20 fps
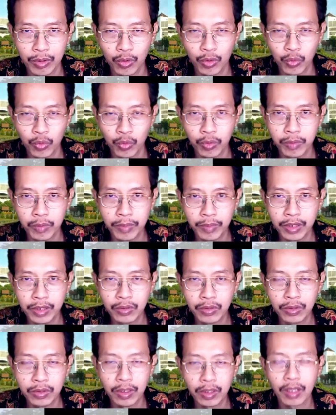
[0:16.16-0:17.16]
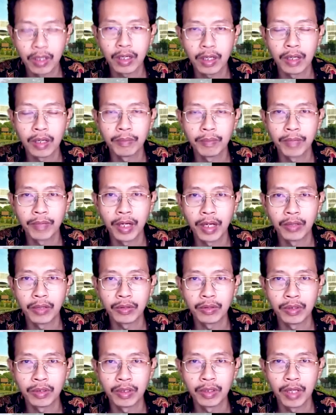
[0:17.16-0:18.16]
would be to talk about
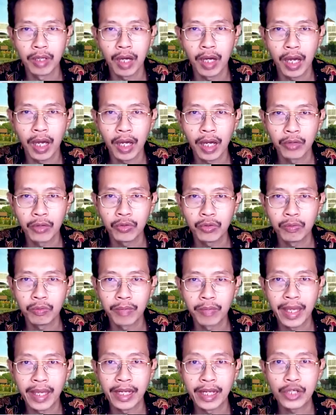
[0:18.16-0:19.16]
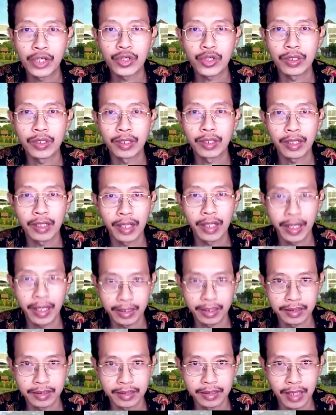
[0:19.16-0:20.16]
how to manage the
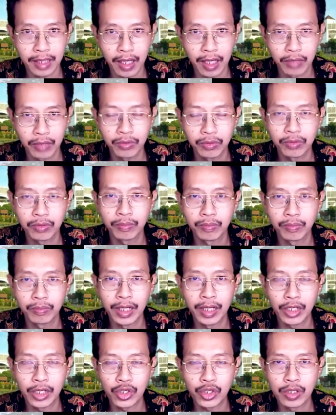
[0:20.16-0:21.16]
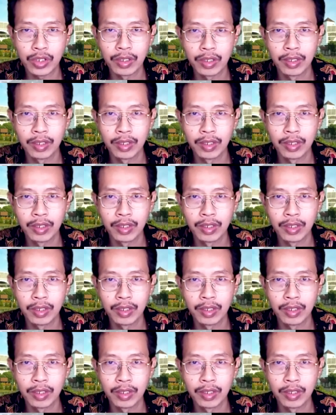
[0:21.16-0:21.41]
class, how to manage